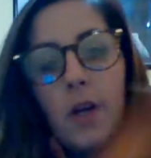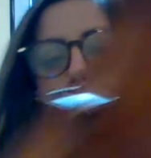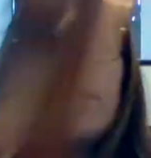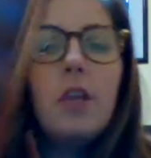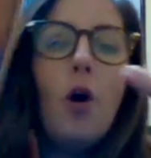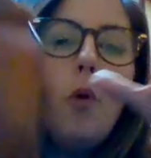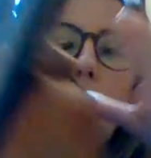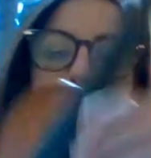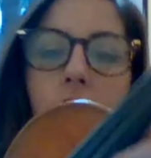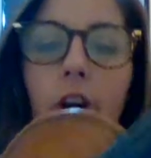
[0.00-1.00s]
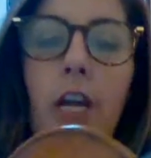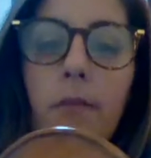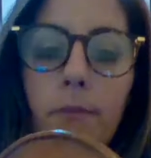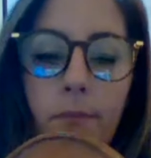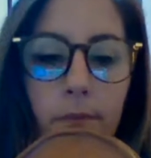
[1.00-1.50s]
The open string
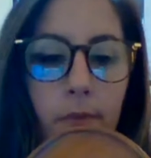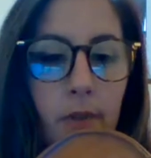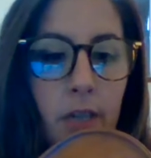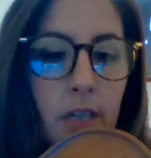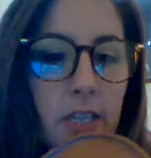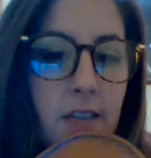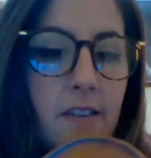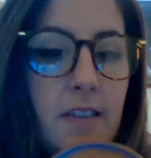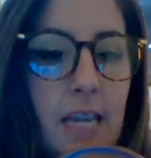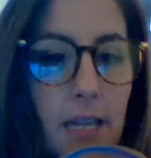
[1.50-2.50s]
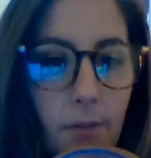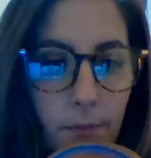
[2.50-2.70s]
is D.